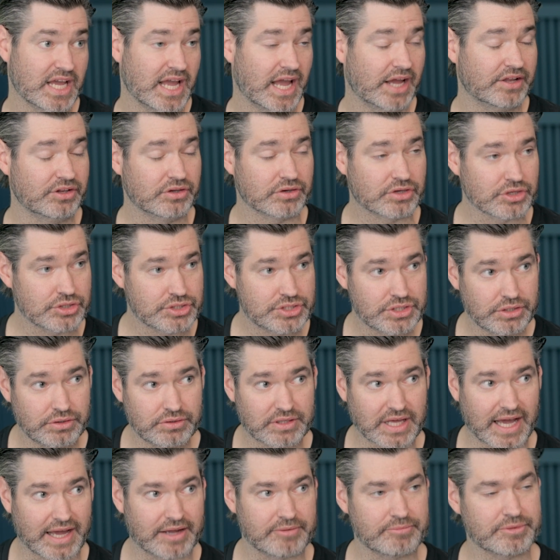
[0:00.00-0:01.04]
And you can do
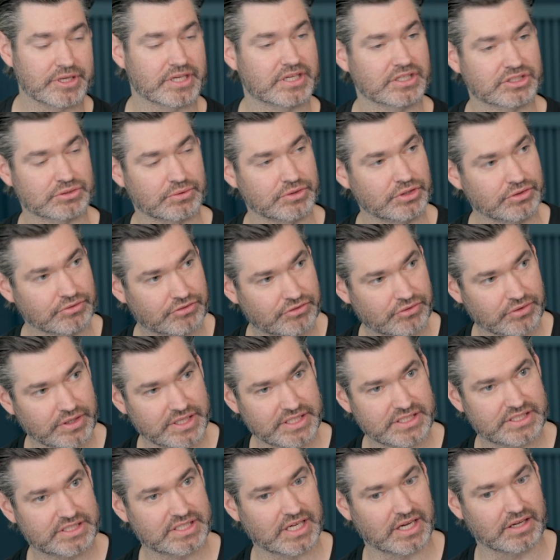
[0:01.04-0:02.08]
that because when you
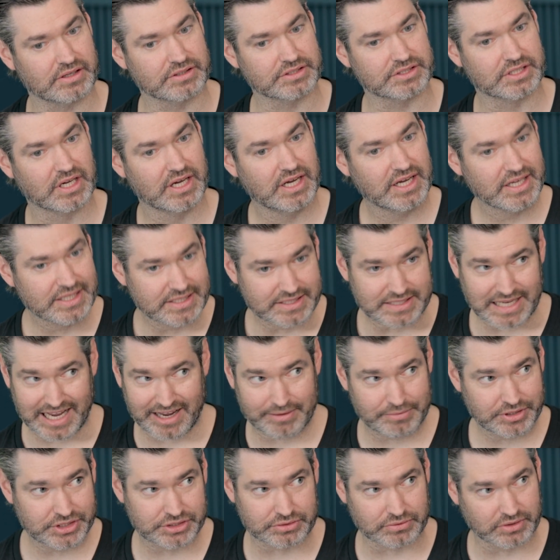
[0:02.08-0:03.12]
freeze cells,
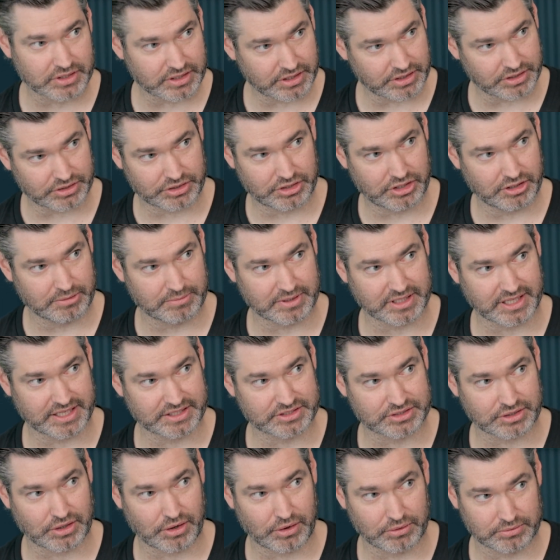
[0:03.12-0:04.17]
damage really
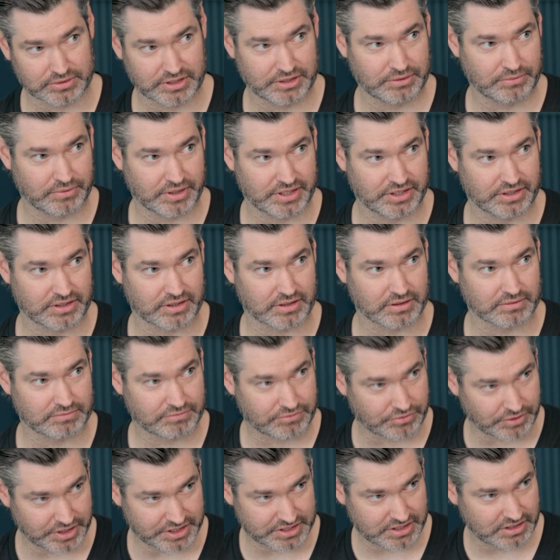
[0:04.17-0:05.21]
accumulates only when you're
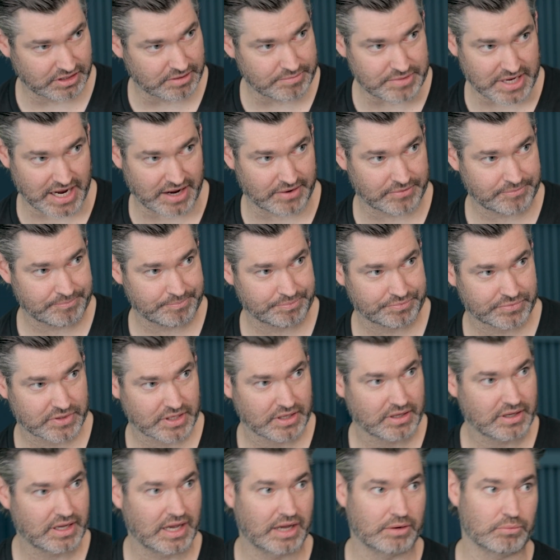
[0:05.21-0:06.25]
freezing them down
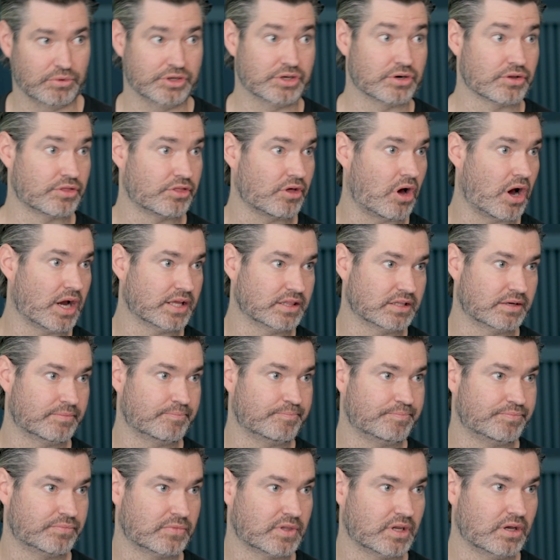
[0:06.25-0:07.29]
and when you're thawing them.
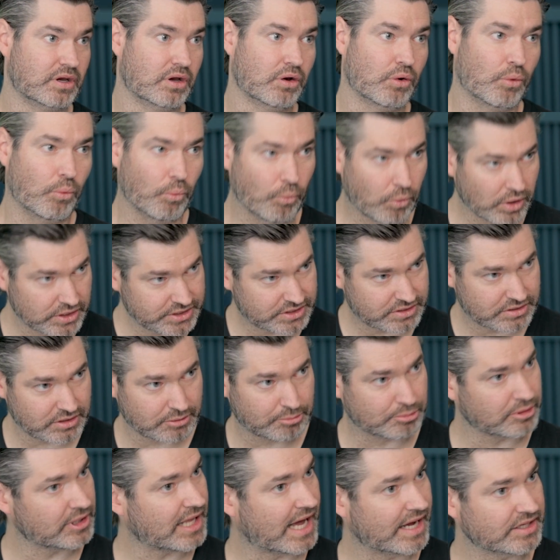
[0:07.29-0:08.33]
Once they're
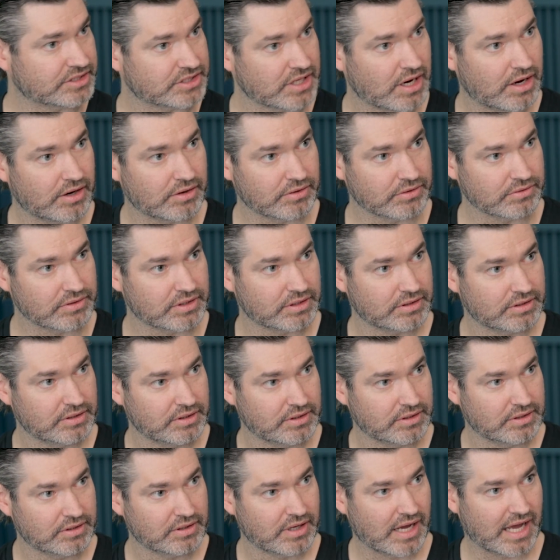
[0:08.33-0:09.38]
plateaued
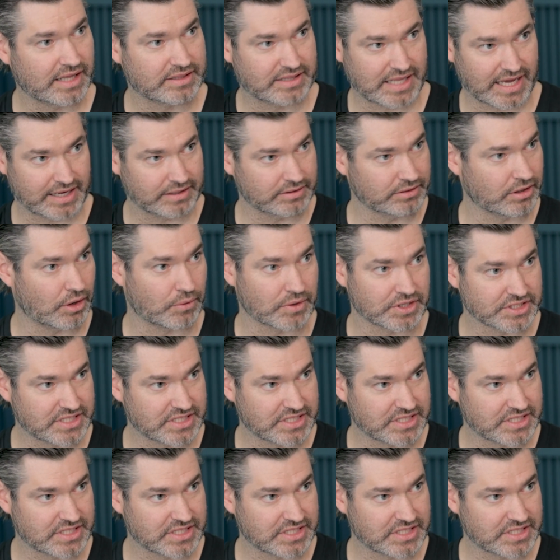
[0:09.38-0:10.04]
at that lower